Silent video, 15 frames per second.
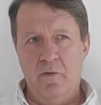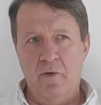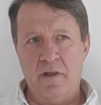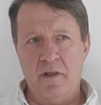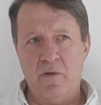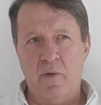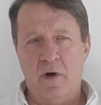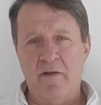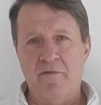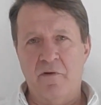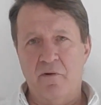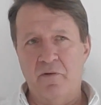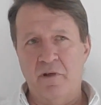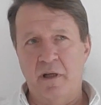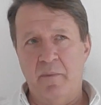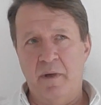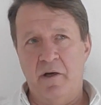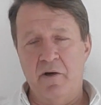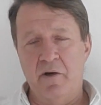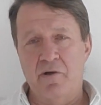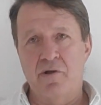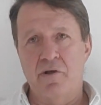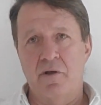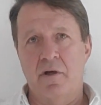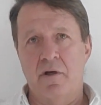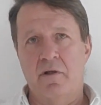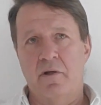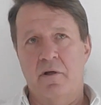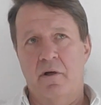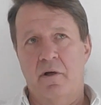quite fortunate because
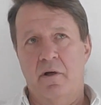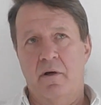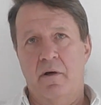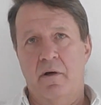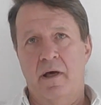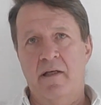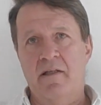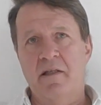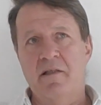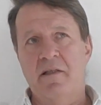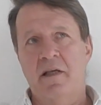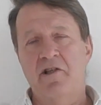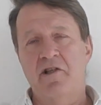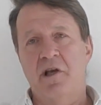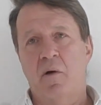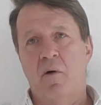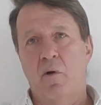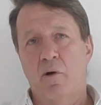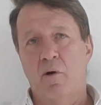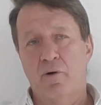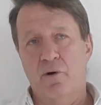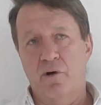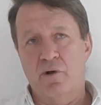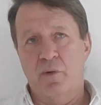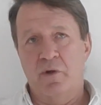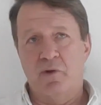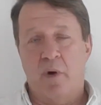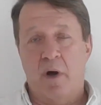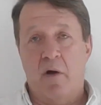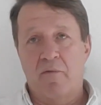the existing shareholders,
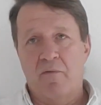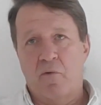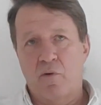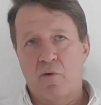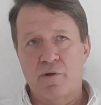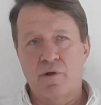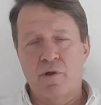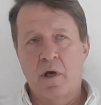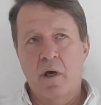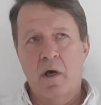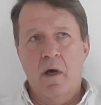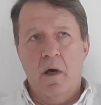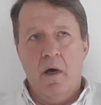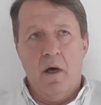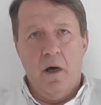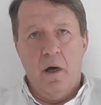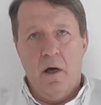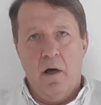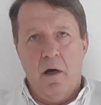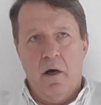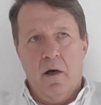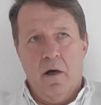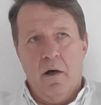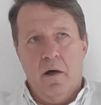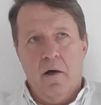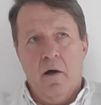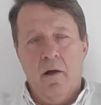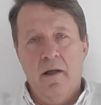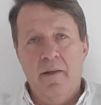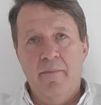which were of course
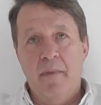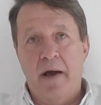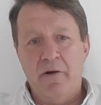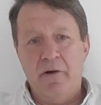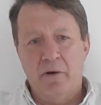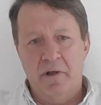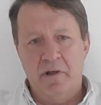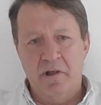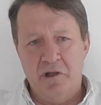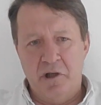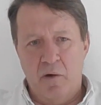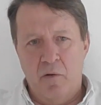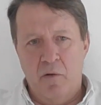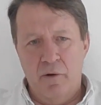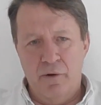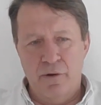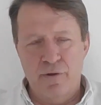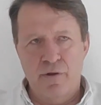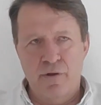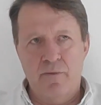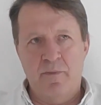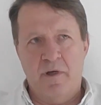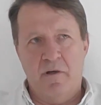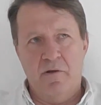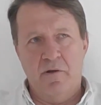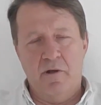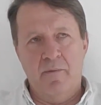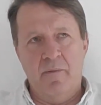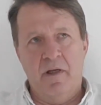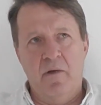only minority shareholders because the
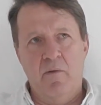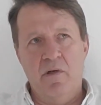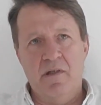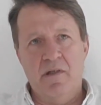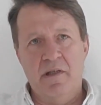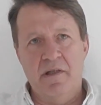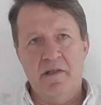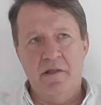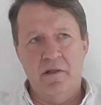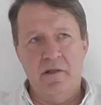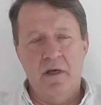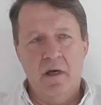company was listed,